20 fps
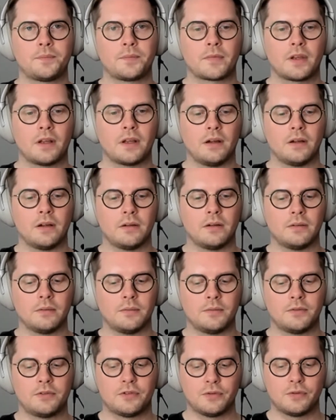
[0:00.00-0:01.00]

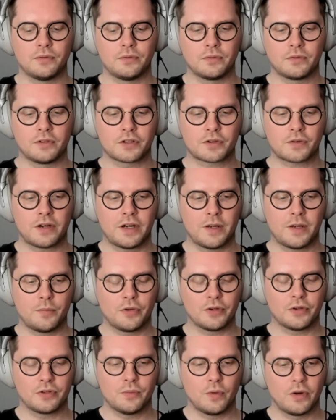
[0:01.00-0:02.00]
to describe
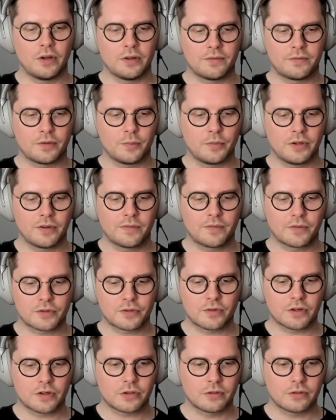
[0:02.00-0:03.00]
what you want from your
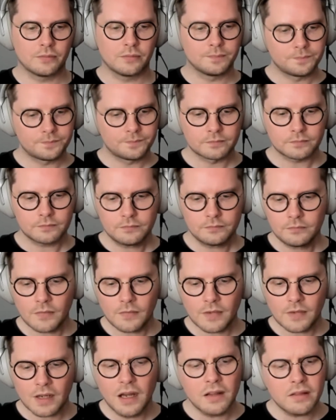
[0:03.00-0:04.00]
infrastructure.
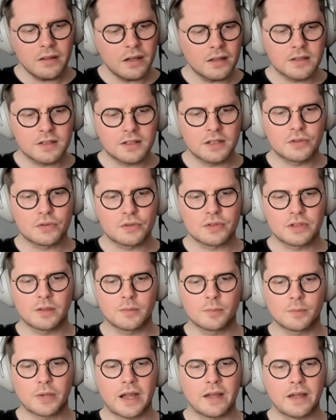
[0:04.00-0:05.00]
And I think it's an
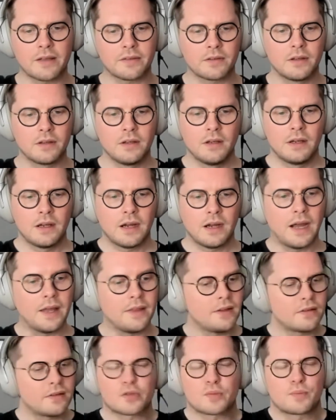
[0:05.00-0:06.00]
interesting path. I
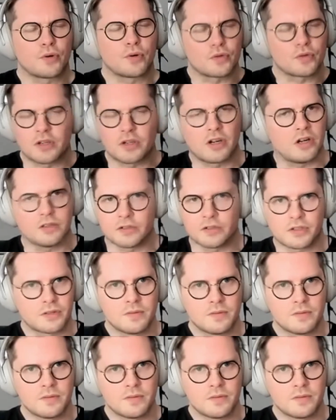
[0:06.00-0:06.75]
think there's pros and cons.